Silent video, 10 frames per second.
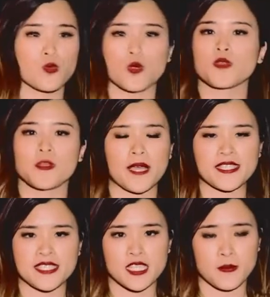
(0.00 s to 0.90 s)
to work with the
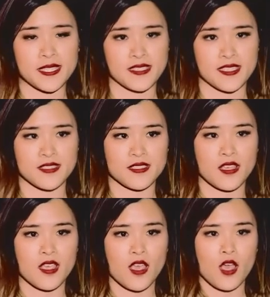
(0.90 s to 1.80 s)
best in the business.
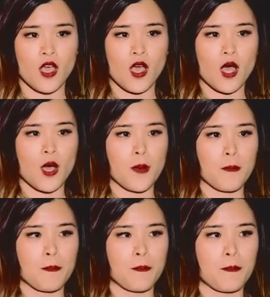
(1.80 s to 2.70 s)

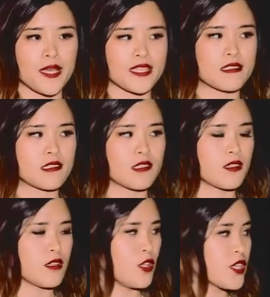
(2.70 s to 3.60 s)
But
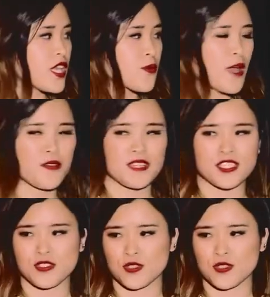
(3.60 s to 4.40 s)
looking around these